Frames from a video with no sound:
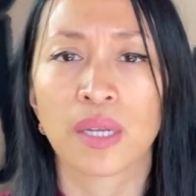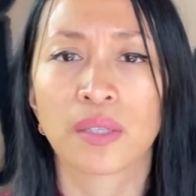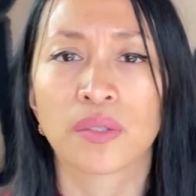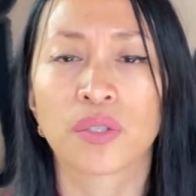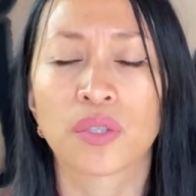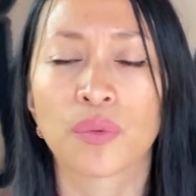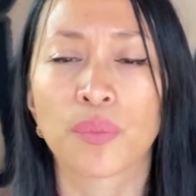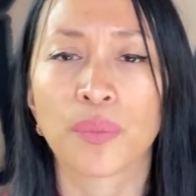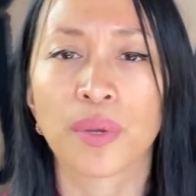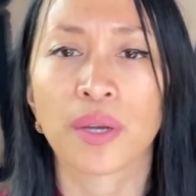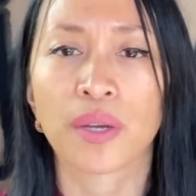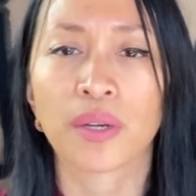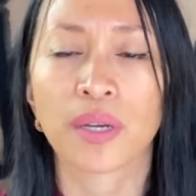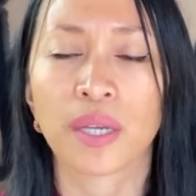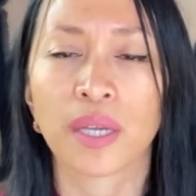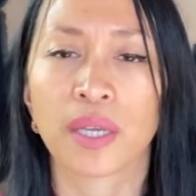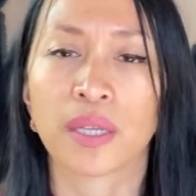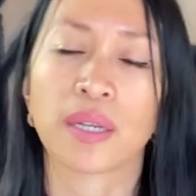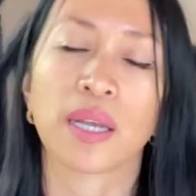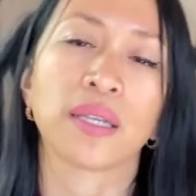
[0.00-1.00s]
to America
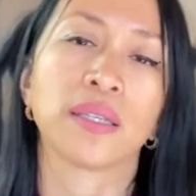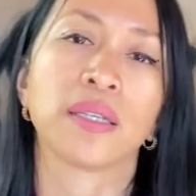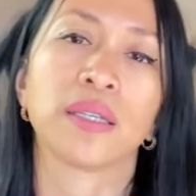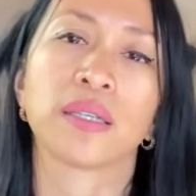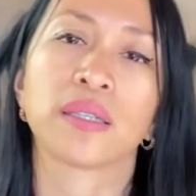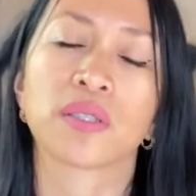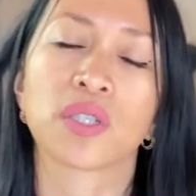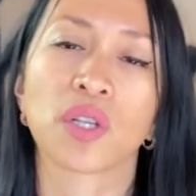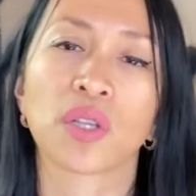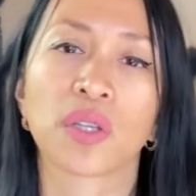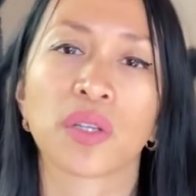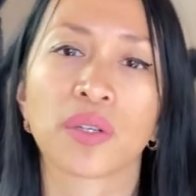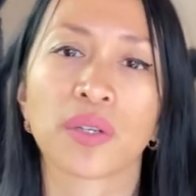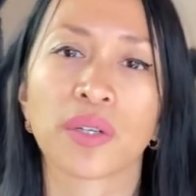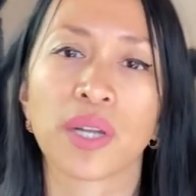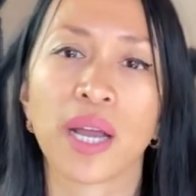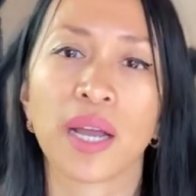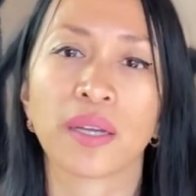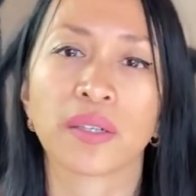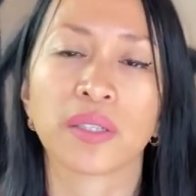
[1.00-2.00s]
and I needed to learn
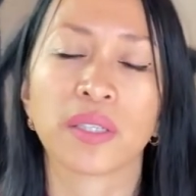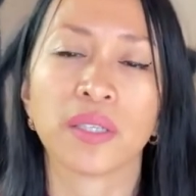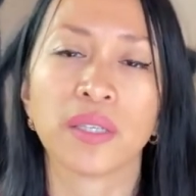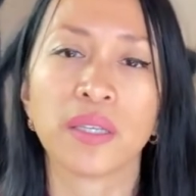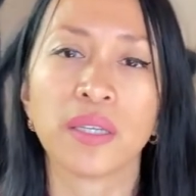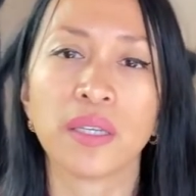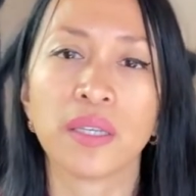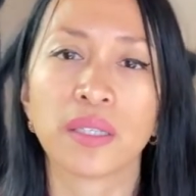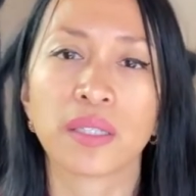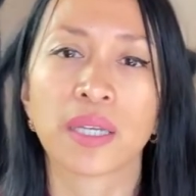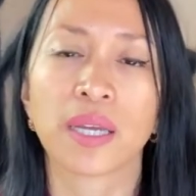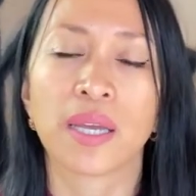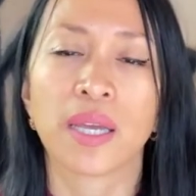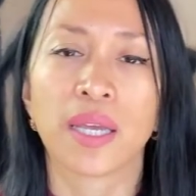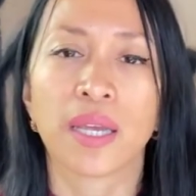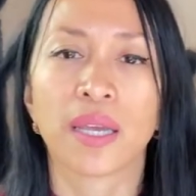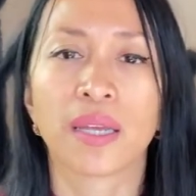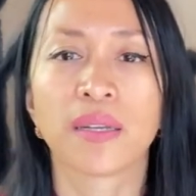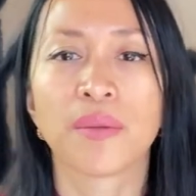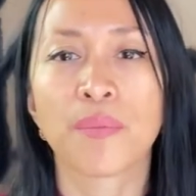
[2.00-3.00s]
how to eat
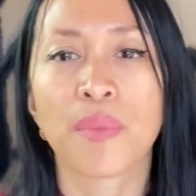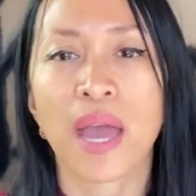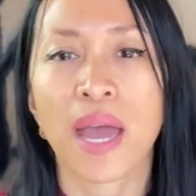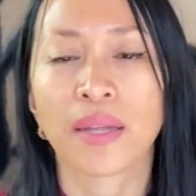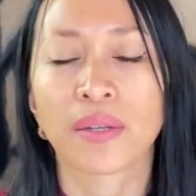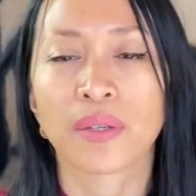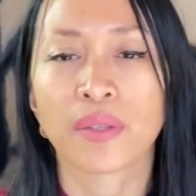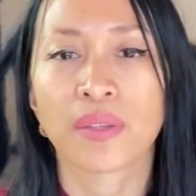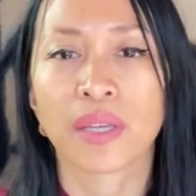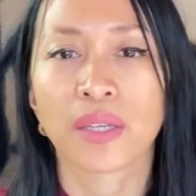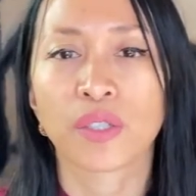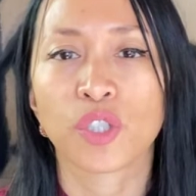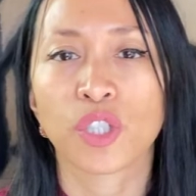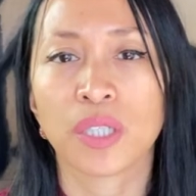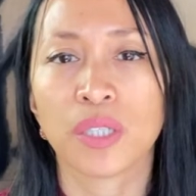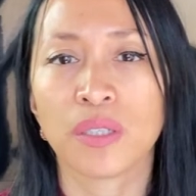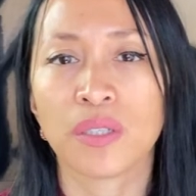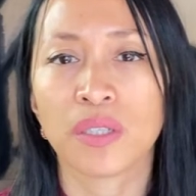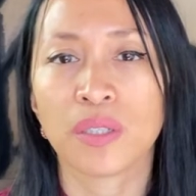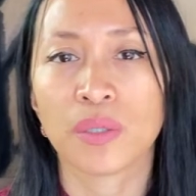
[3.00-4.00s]
in a manner that
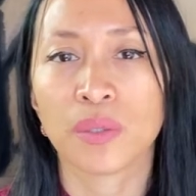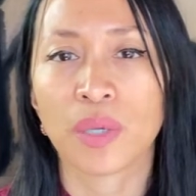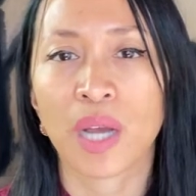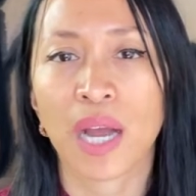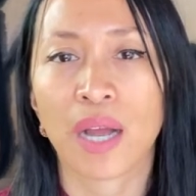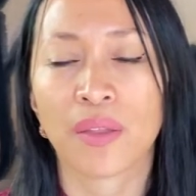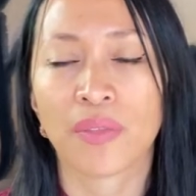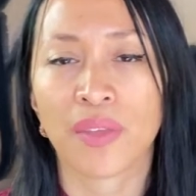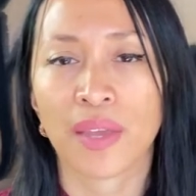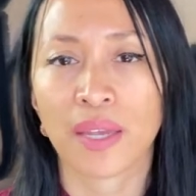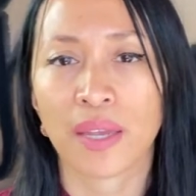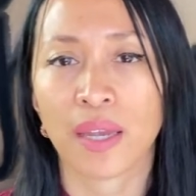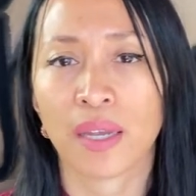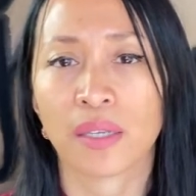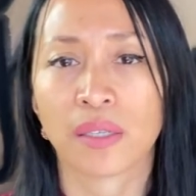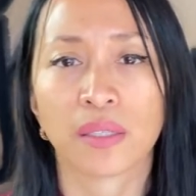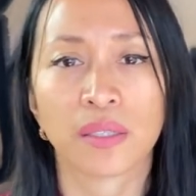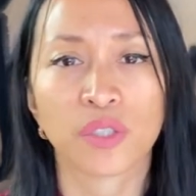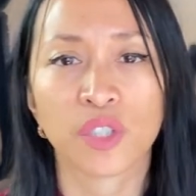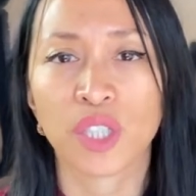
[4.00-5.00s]
she knew how they
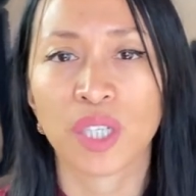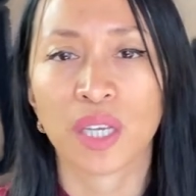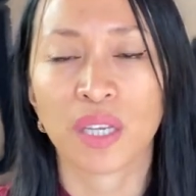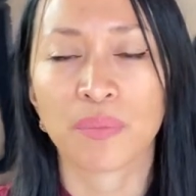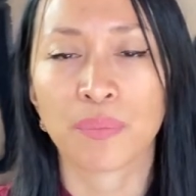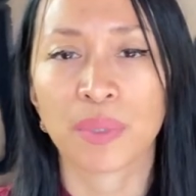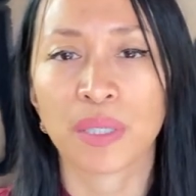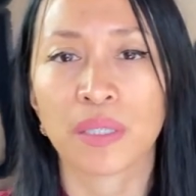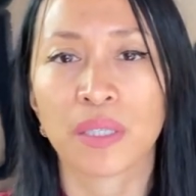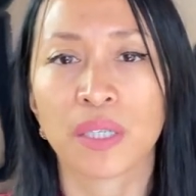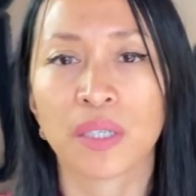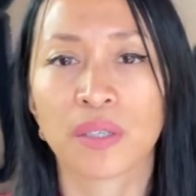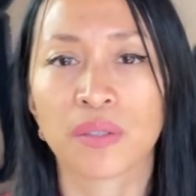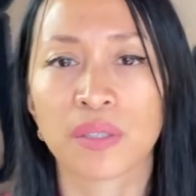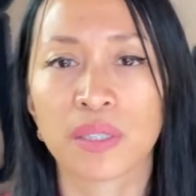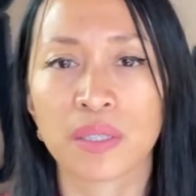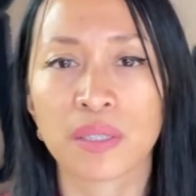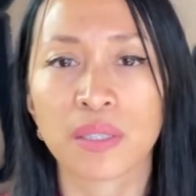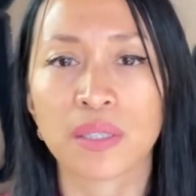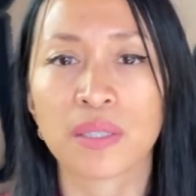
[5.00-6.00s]
ate. She had been here in the
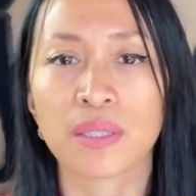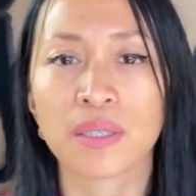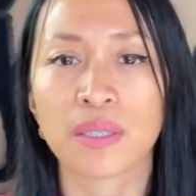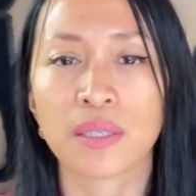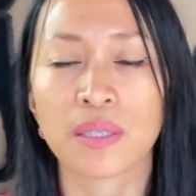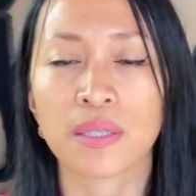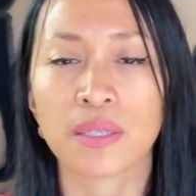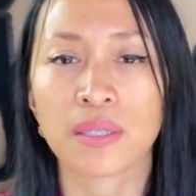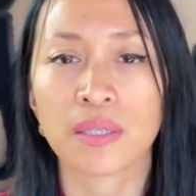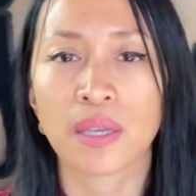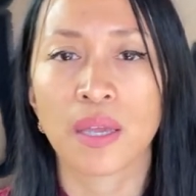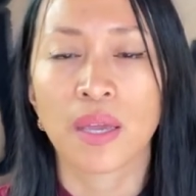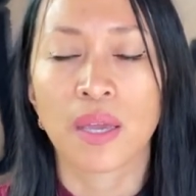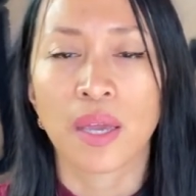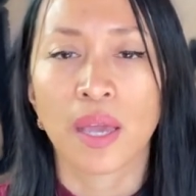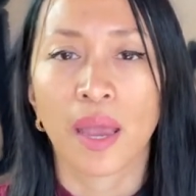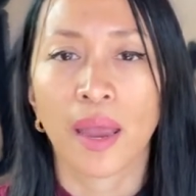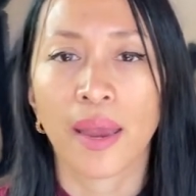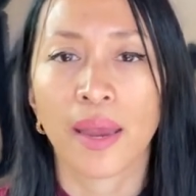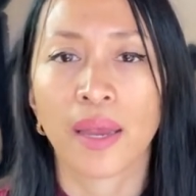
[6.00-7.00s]
60s,
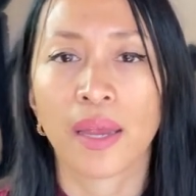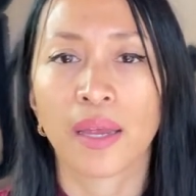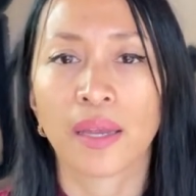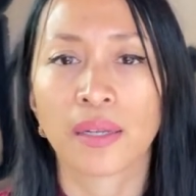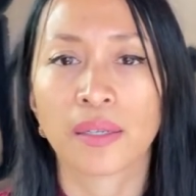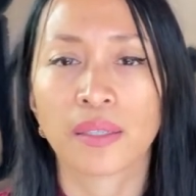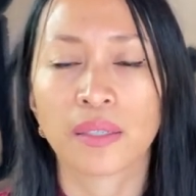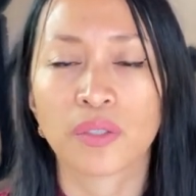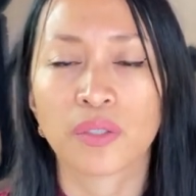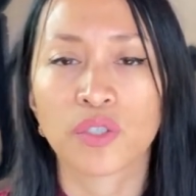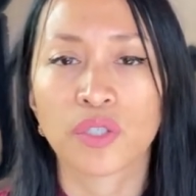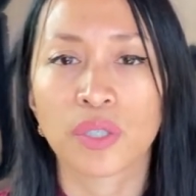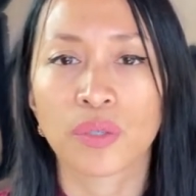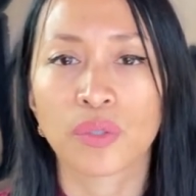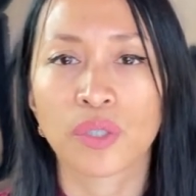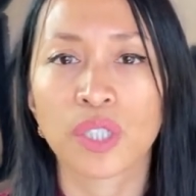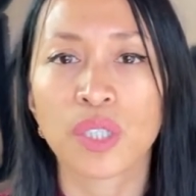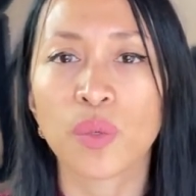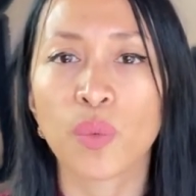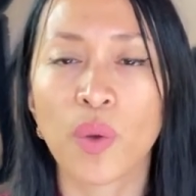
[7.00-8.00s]
and so
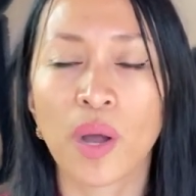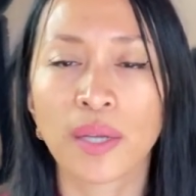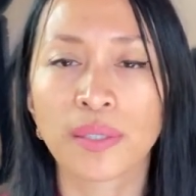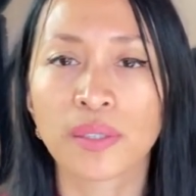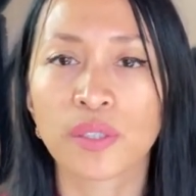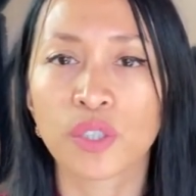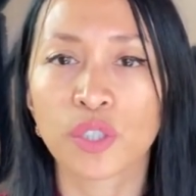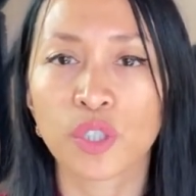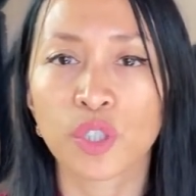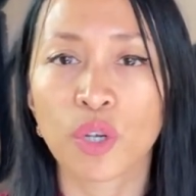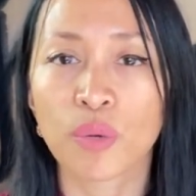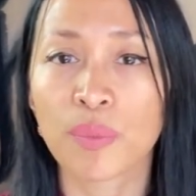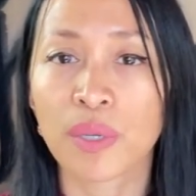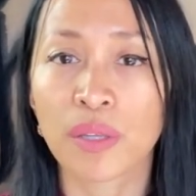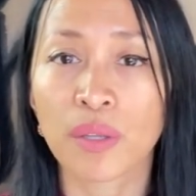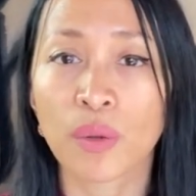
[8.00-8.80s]
she wanted to show me the